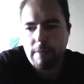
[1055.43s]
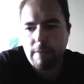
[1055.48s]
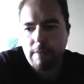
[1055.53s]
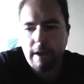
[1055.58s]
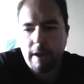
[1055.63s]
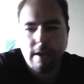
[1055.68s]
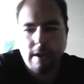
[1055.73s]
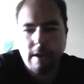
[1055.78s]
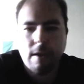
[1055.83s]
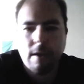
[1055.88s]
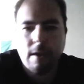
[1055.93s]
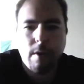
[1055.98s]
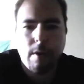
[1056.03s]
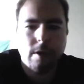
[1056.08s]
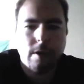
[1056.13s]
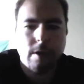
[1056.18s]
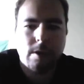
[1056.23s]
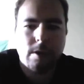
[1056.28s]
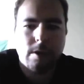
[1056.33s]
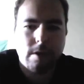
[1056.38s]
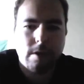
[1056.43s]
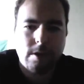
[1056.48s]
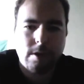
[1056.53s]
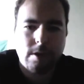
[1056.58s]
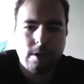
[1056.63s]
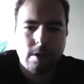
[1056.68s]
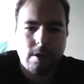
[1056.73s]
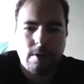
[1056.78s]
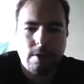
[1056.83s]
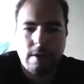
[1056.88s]
I didn't know who else to
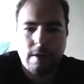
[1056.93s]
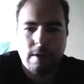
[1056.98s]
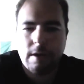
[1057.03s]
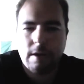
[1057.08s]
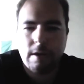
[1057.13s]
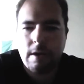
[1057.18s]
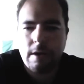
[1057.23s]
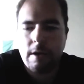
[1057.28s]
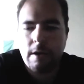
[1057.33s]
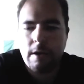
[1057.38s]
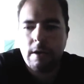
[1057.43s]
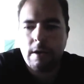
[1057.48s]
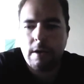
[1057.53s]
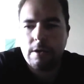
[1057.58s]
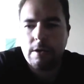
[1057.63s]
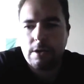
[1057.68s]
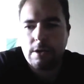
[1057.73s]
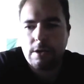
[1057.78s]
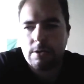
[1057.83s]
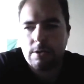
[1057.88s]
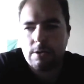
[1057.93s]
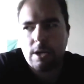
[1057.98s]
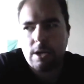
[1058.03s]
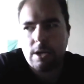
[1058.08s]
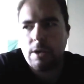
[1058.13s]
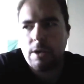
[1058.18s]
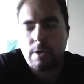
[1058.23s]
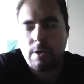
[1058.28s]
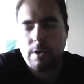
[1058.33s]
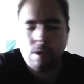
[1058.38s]
turn to, and she goes,
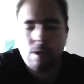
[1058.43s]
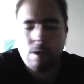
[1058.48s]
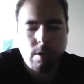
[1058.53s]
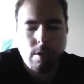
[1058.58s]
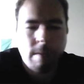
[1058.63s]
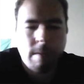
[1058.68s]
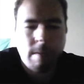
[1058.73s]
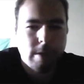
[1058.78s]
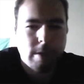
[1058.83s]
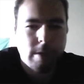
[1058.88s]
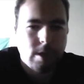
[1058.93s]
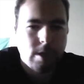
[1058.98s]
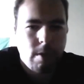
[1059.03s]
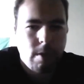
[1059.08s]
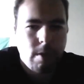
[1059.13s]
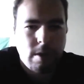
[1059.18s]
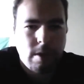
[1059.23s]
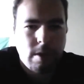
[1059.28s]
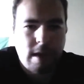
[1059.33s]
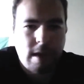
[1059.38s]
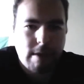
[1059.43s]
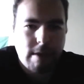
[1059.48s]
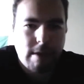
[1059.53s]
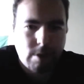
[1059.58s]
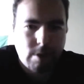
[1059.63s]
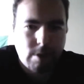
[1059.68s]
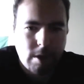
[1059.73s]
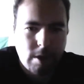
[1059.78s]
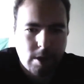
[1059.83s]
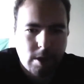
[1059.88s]
I know you're the only person that wouldn't think I
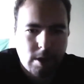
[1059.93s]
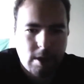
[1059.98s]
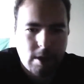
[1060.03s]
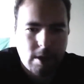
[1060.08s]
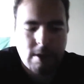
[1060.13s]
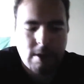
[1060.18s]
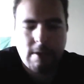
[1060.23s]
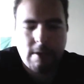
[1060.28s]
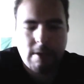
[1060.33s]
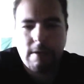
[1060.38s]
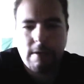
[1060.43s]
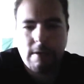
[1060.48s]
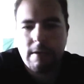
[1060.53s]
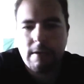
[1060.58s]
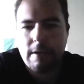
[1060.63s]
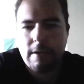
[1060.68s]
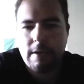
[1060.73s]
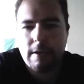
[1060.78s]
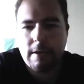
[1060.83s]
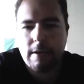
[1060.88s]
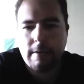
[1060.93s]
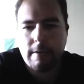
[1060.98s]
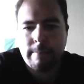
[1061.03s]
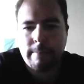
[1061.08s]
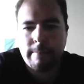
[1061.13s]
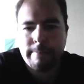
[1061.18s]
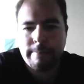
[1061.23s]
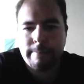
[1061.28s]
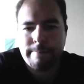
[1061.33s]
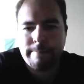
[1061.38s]
was crazy. And
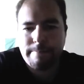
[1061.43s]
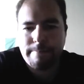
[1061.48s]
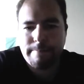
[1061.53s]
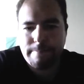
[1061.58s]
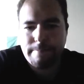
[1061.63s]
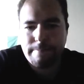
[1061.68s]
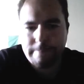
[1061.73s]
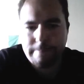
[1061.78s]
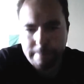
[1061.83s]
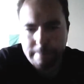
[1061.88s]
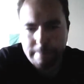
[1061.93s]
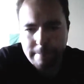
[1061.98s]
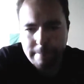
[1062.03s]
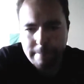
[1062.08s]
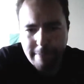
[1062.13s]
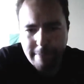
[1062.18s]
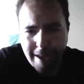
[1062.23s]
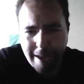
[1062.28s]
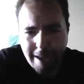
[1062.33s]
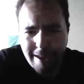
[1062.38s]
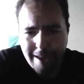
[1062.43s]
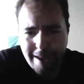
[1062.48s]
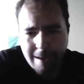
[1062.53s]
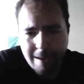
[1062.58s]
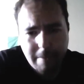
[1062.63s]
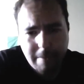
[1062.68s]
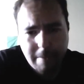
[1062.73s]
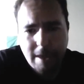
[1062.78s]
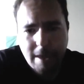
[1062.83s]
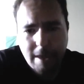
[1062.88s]

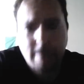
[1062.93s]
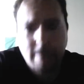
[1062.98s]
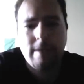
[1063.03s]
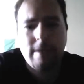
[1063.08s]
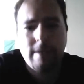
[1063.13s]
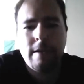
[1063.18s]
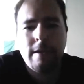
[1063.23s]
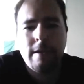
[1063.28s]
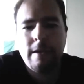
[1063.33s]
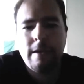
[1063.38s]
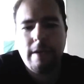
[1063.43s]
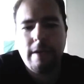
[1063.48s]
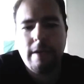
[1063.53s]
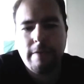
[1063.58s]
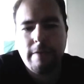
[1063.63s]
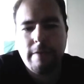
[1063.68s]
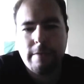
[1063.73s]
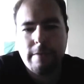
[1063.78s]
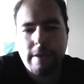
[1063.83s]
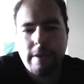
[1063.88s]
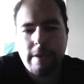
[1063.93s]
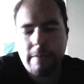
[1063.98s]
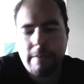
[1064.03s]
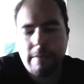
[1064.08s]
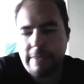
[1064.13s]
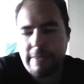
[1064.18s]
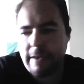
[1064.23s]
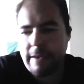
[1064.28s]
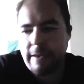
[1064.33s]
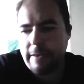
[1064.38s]
it really got
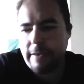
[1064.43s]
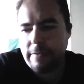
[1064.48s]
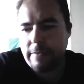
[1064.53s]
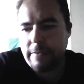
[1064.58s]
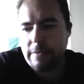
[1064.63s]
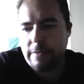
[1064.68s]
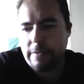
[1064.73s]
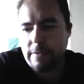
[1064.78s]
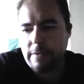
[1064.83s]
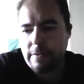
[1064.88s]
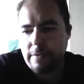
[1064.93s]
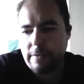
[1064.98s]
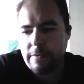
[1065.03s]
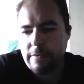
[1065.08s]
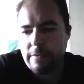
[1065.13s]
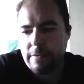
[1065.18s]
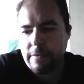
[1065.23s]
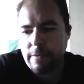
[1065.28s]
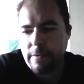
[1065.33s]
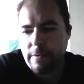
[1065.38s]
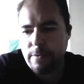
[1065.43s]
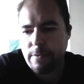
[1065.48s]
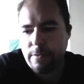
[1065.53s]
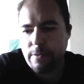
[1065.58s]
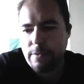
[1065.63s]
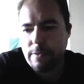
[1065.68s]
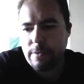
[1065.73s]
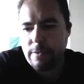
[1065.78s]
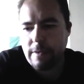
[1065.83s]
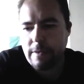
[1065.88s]
me thinking
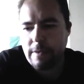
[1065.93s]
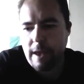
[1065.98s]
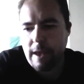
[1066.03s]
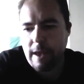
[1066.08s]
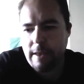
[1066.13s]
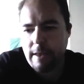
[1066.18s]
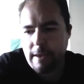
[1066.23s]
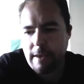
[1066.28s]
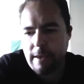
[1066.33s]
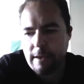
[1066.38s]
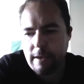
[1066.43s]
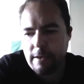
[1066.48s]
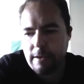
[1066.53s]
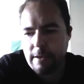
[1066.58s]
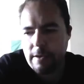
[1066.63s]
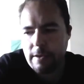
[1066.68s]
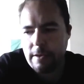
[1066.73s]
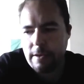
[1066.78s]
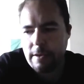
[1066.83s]
to the end that